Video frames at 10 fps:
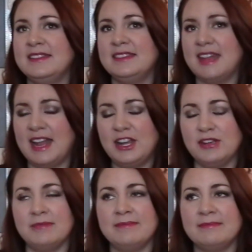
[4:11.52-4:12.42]
that I
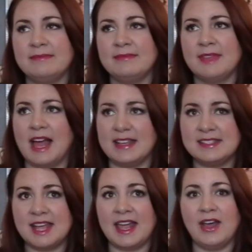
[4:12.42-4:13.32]
do. I
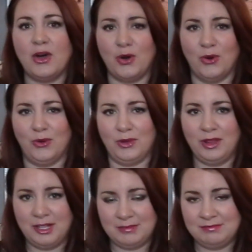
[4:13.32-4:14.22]
say
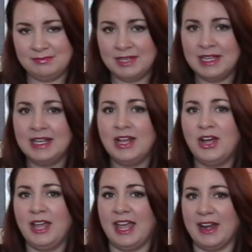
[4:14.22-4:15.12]
ol
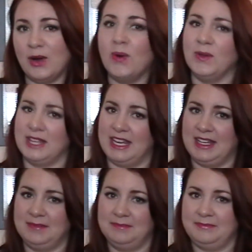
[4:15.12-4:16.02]
and
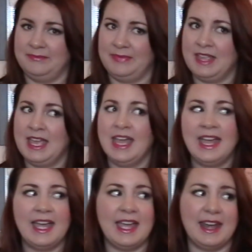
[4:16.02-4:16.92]
oly,
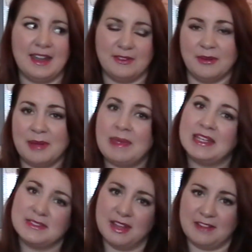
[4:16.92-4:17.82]
and everyone
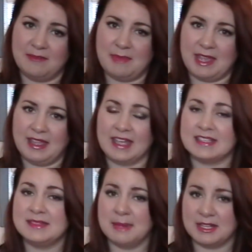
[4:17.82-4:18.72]
makes fun of me,
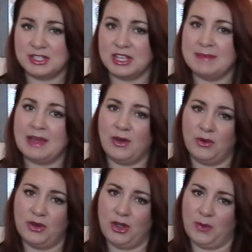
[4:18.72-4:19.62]
especially my
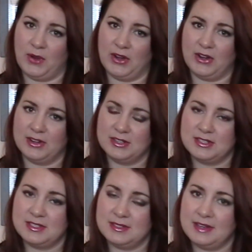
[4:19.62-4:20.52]
old
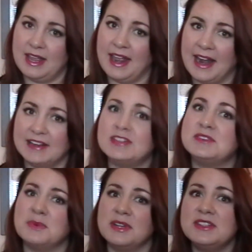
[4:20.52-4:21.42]
coworkers. And I
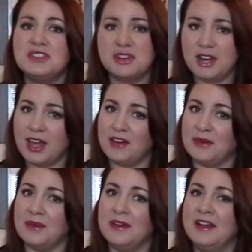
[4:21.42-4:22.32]
just want you to
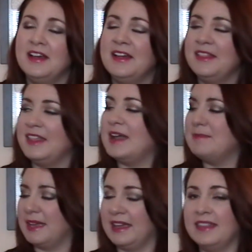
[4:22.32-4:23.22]
know that I'm
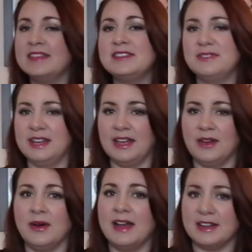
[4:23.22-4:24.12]
making this
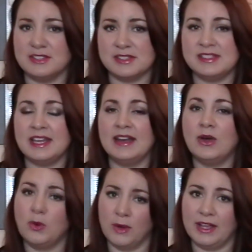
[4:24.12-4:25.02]
video and I just said
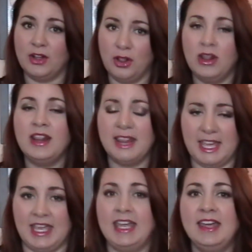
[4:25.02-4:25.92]

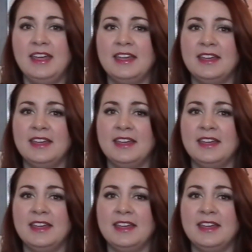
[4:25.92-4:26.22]
oily